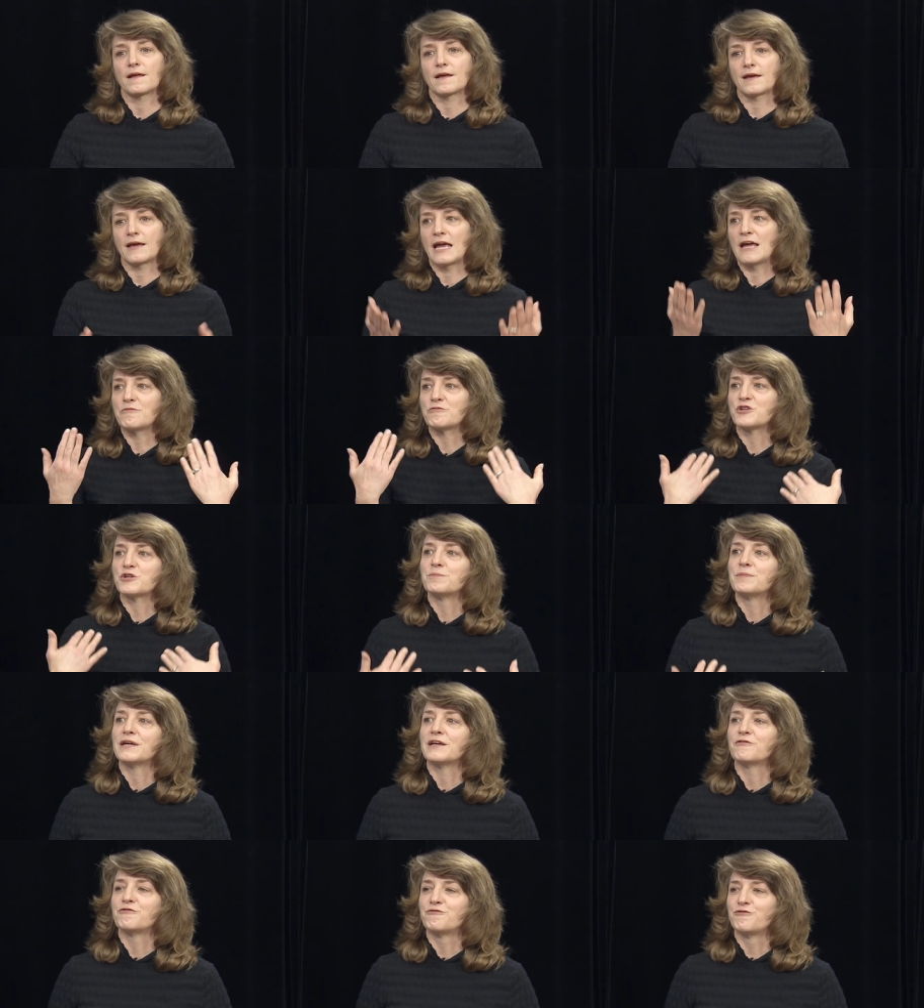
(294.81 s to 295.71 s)
came to
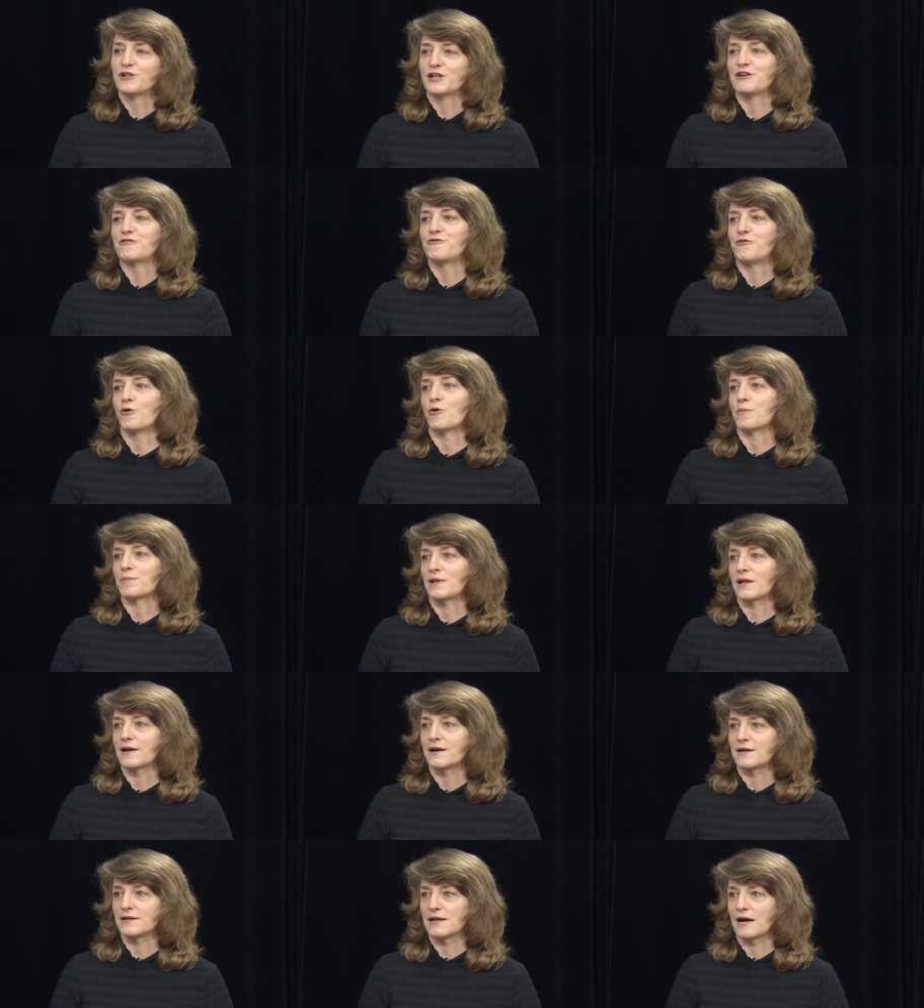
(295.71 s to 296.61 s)
be fully formed,
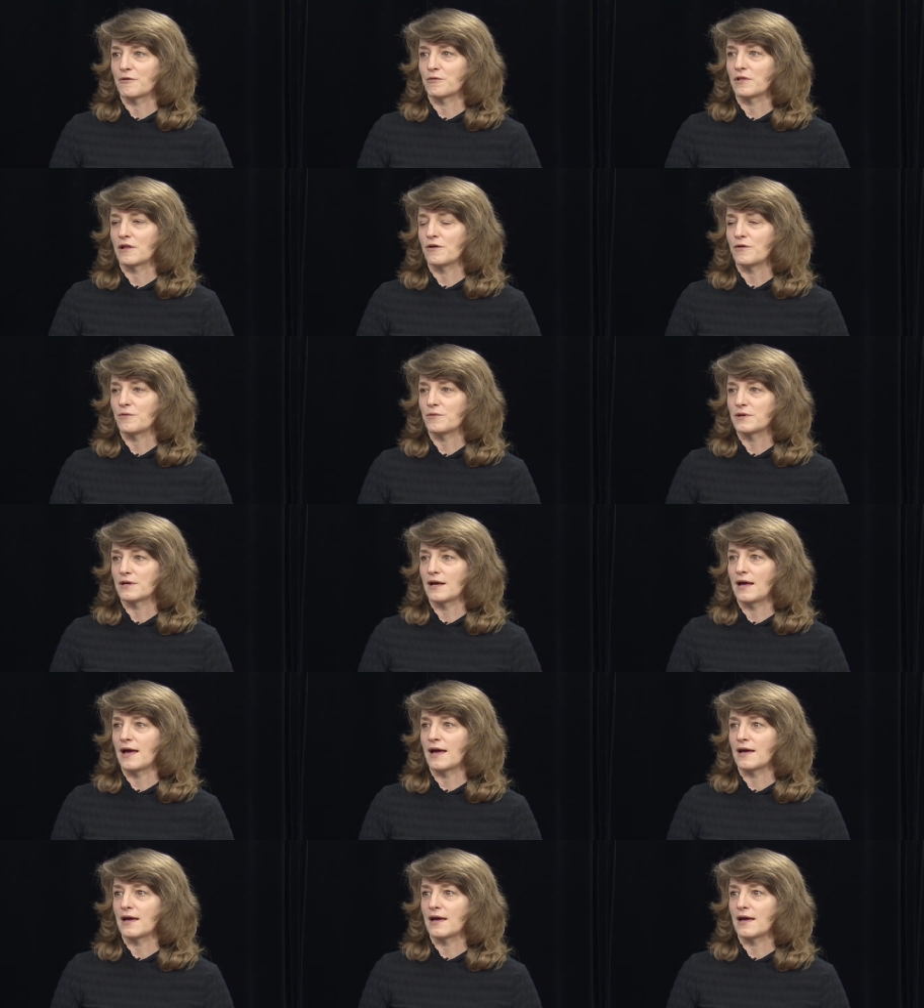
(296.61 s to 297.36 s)
like a download.